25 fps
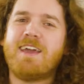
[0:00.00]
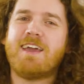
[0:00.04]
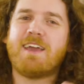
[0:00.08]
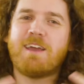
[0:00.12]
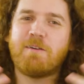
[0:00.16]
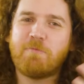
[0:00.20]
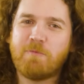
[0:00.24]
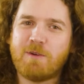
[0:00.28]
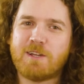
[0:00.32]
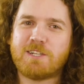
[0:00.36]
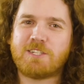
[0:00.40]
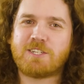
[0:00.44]

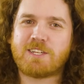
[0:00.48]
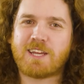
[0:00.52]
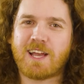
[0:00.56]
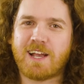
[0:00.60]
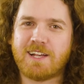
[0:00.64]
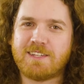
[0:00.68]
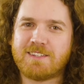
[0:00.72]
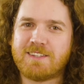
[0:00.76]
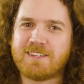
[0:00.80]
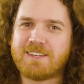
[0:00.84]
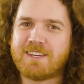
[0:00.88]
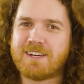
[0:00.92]
In which
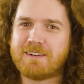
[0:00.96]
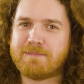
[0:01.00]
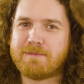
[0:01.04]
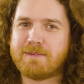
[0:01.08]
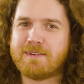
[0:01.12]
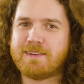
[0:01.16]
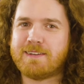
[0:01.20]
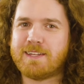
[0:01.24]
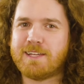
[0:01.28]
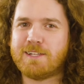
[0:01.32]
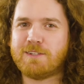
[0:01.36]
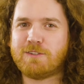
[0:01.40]
case the
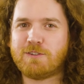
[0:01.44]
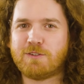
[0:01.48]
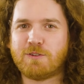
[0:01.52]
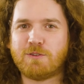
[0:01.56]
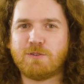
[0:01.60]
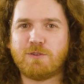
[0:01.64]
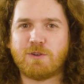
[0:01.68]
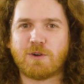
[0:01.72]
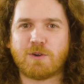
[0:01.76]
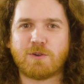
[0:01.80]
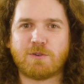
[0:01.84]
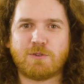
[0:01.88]
government needs to
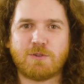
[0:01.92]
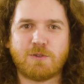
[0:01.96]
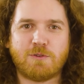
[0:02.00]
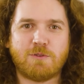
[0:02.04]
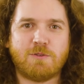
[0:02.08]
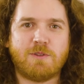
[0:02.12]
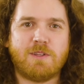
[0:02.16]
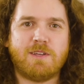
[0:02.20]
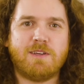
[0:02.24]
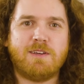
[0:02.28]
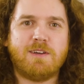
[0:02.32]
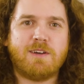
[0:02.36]
go to
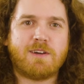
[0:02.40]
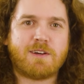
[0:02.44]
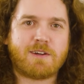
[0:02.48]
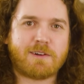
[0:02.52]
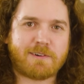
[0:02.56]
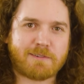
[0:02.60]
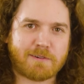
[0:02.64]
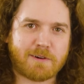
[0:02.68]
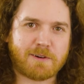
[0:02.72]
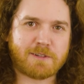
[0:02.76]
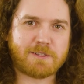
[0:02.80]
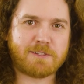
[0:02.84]
the
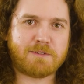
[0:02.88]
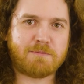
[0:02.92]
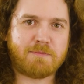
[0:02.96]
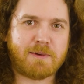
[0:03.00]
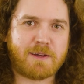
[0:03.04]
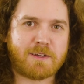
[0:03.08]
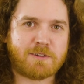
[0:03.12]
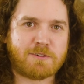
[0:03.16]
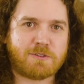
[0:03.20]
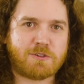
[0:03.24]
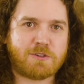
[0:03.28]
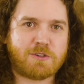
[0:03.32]

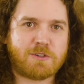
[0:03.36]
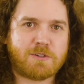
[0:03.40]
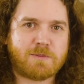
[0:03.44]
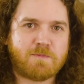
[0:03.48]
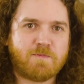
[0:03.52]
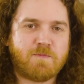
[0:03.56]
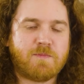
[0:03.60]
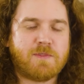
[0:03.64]
crossbench.